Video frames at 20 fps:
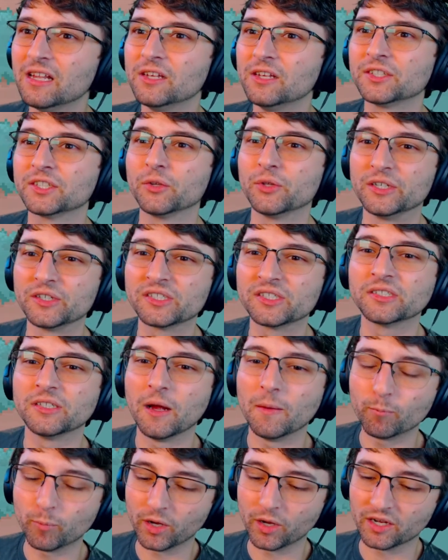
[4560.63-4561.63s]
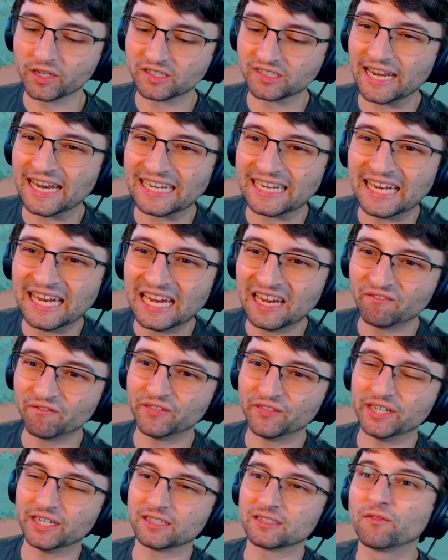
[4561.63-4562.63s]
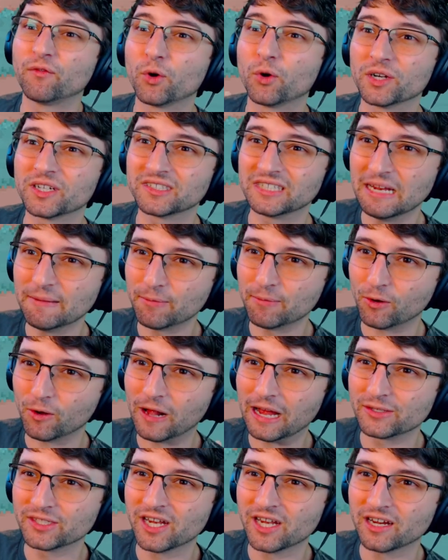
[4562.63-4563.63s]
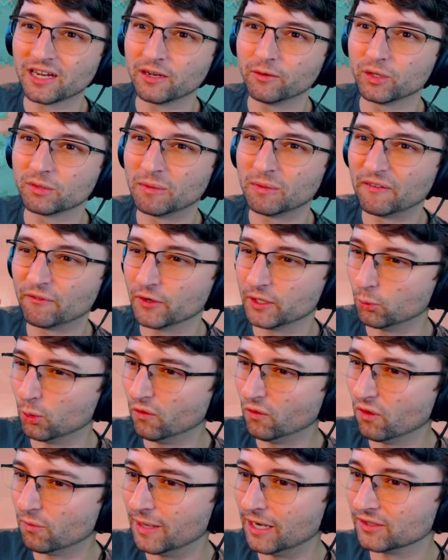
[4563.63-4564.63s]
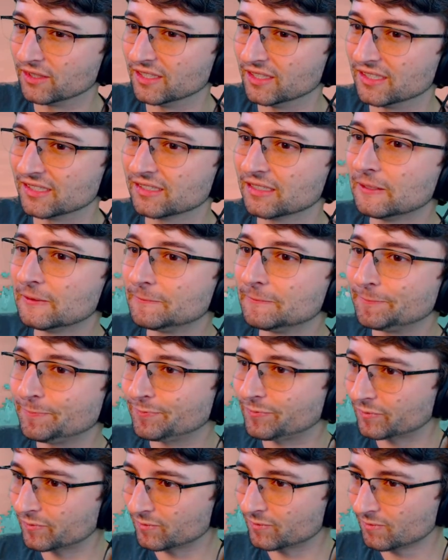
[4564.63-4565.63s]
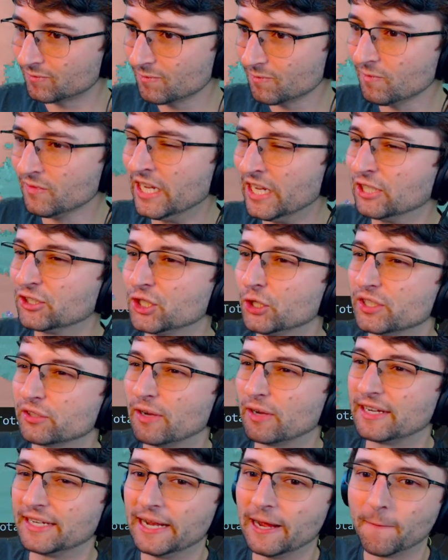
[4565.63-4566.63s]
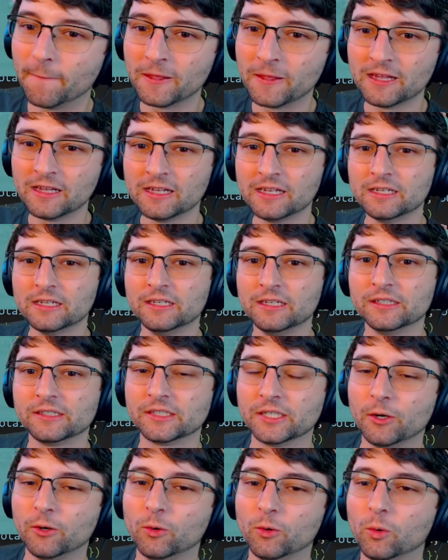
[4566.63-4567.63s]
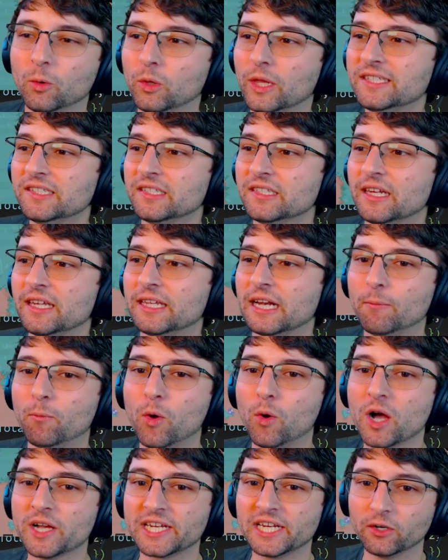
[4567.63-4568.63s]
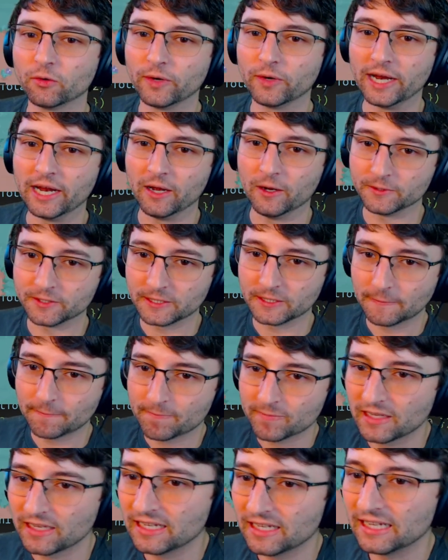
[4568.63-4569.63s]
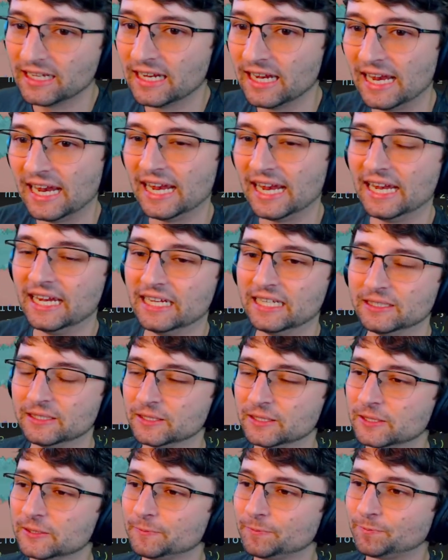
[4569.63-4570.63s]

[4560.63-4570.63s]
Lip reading: So there's some bugs that I can't fix. For example, I was talking with my friend Wolf about this. I'll show this right now. So let's say that I'm walking around and